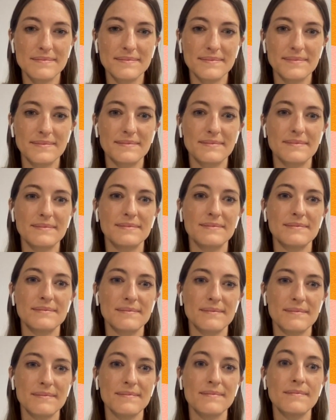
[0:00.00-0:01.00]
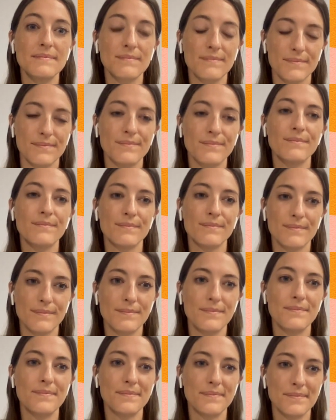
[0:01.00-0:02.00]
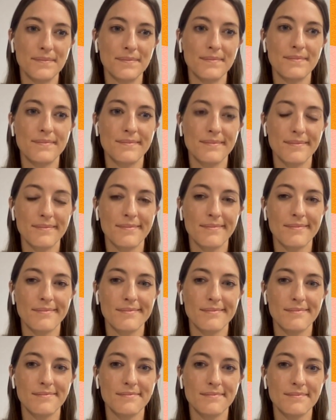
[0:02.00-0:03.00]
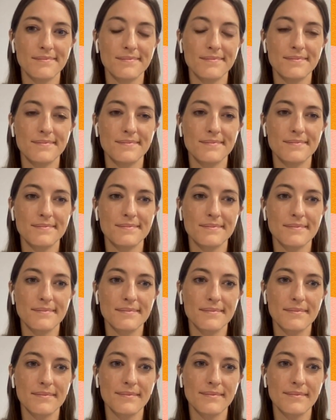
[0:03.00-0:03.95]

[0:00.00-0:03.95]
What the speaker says: [no speech]